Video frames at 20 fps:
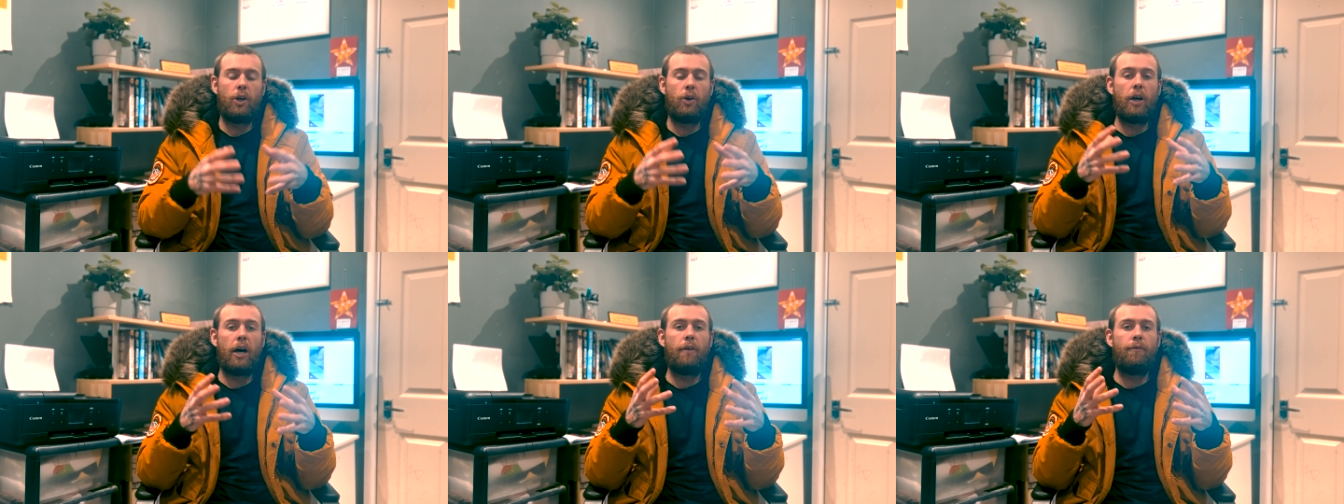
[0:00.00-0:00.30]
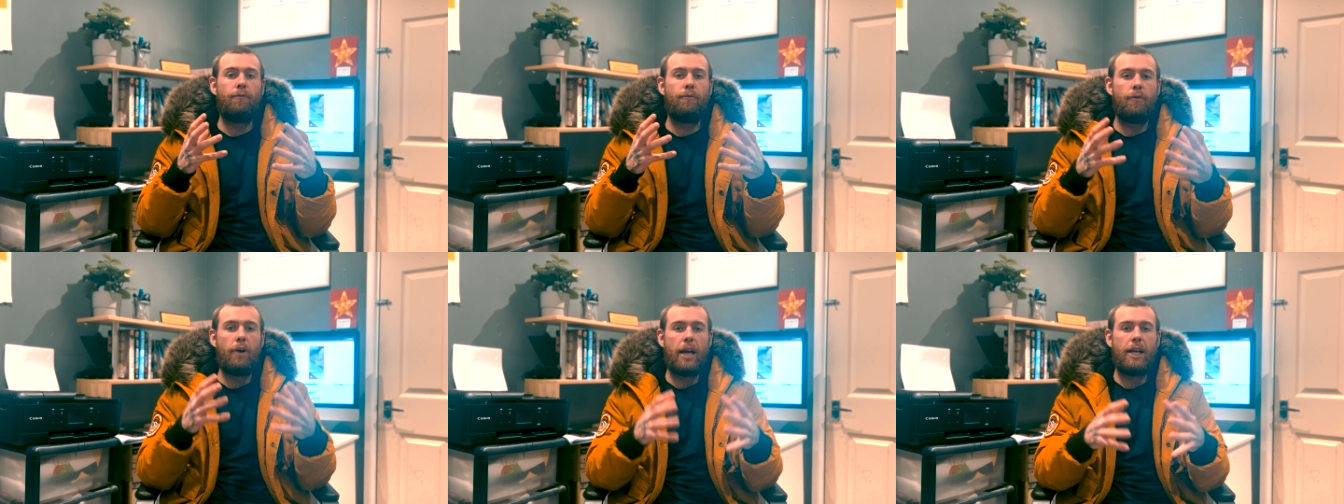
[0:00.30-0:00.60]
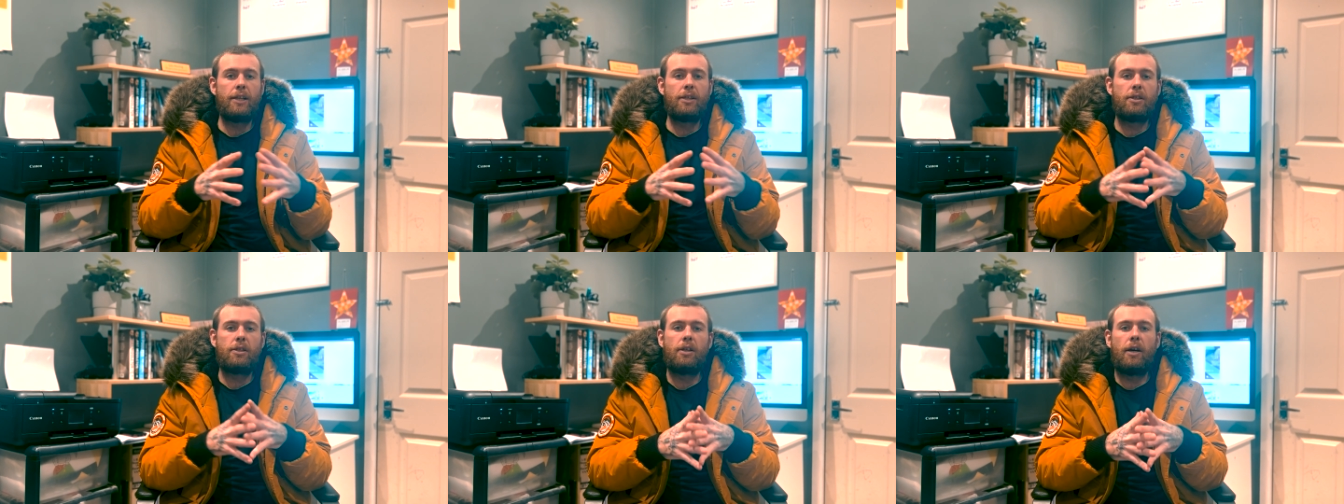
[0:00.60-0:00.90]
you have
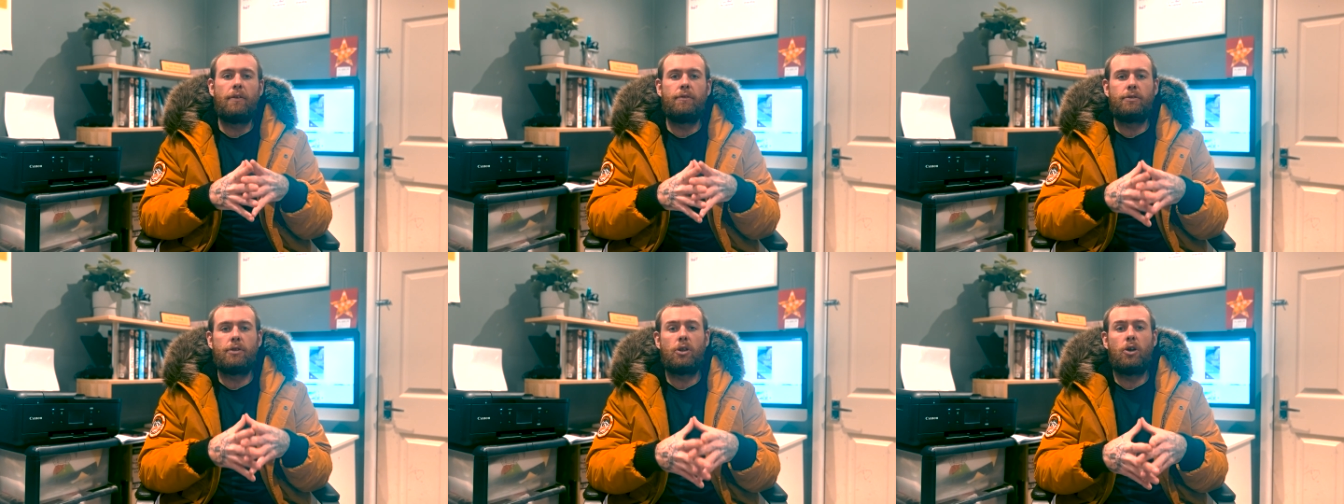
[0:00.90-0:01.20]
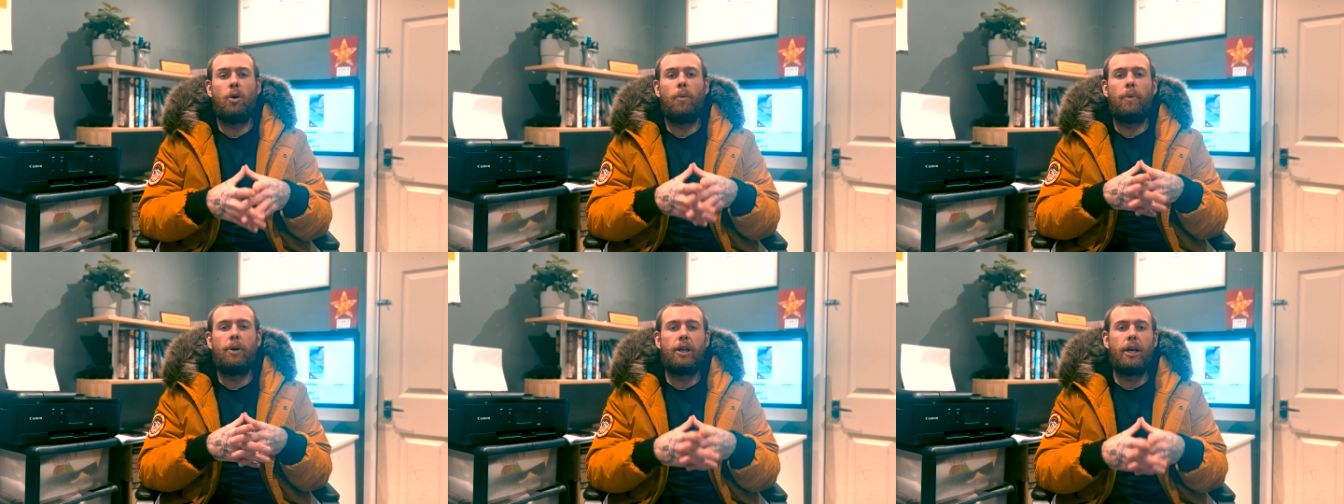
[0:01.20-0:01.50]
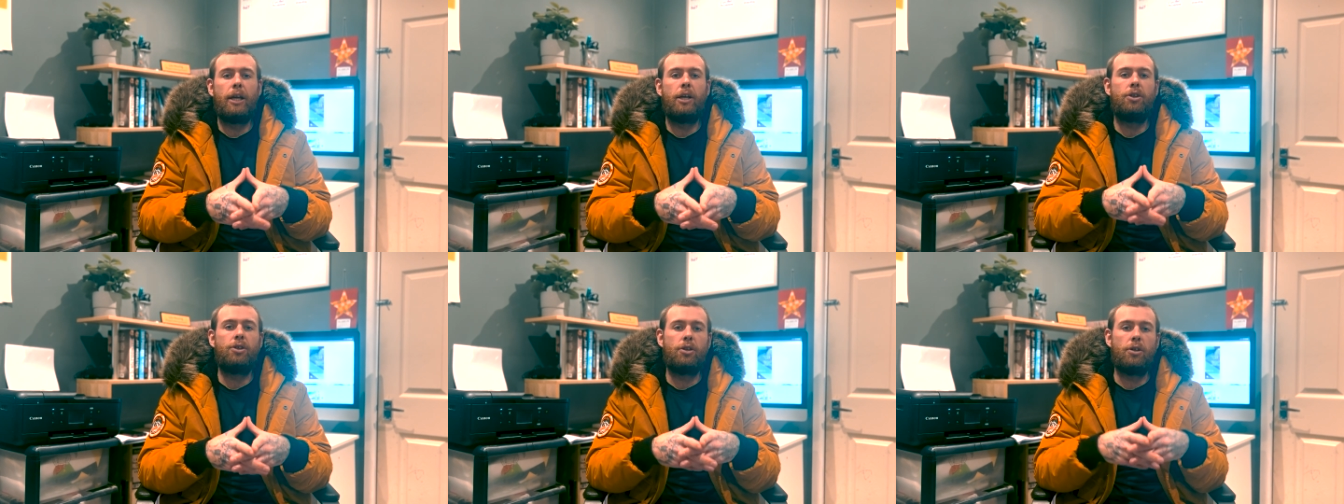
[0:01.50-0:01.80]
rent service
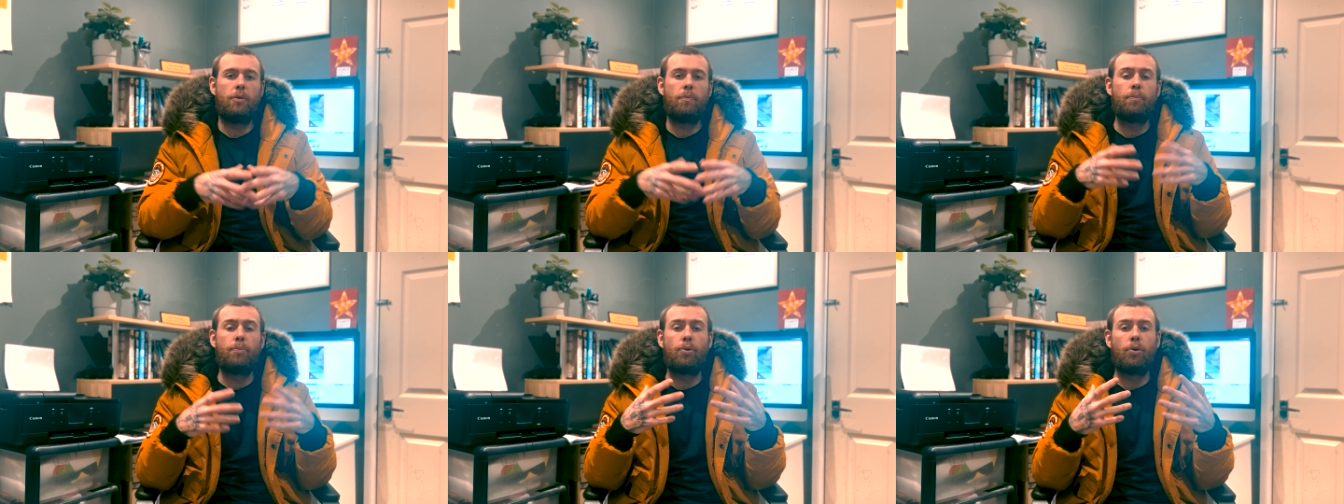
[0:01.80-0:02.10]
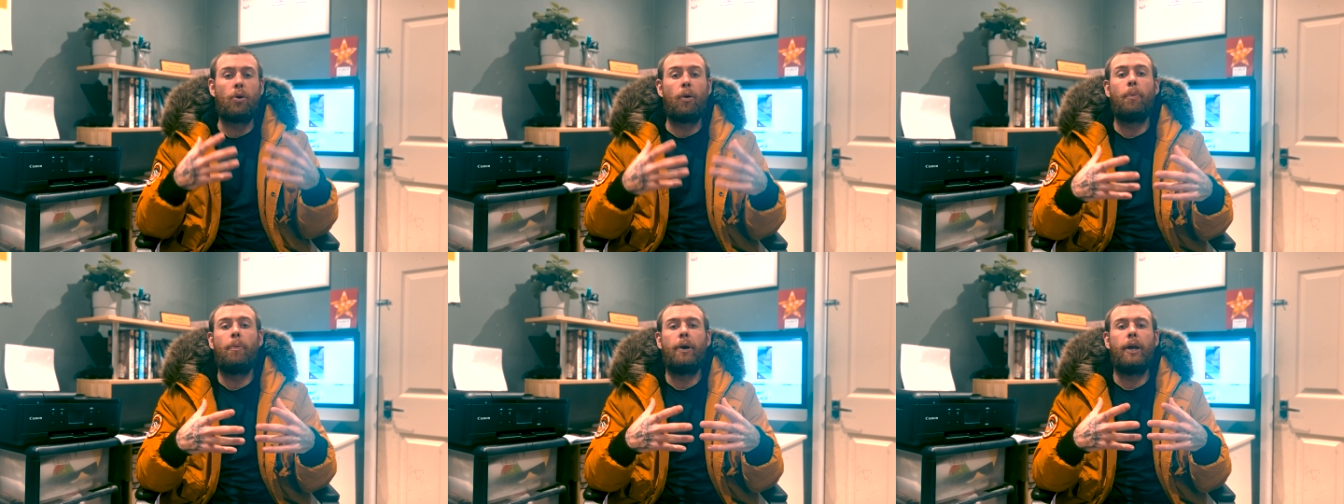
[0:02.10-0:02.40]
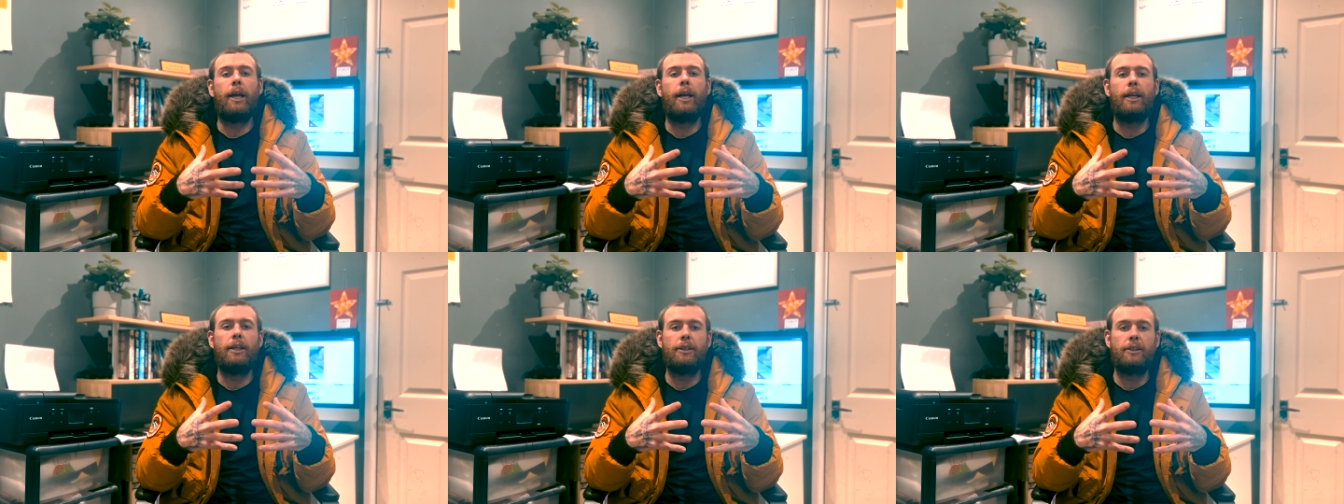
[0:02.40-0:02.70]
accommodation
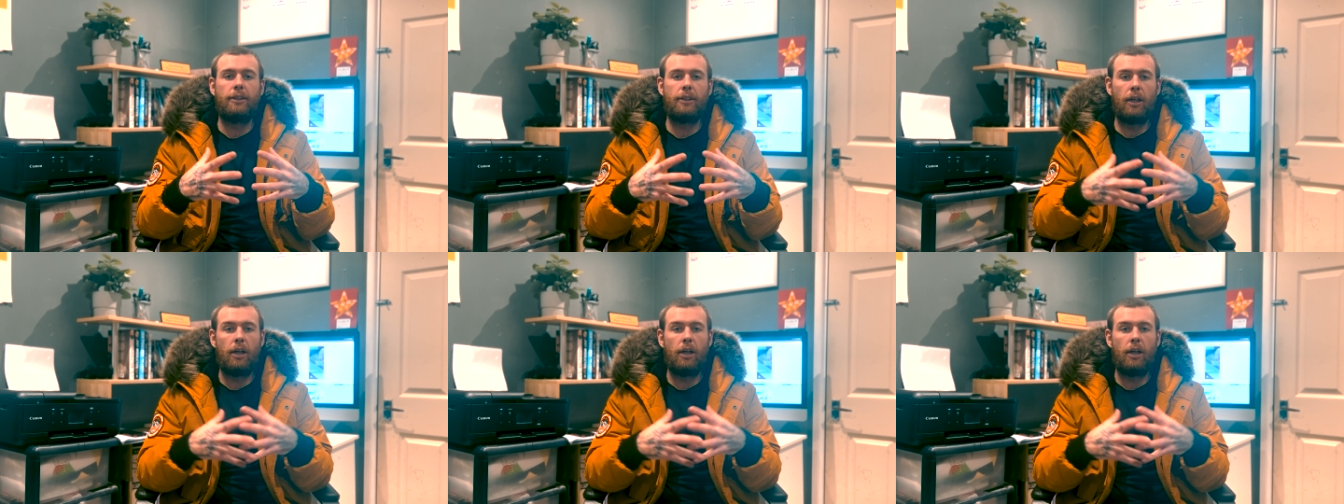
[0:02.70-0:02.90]
properties.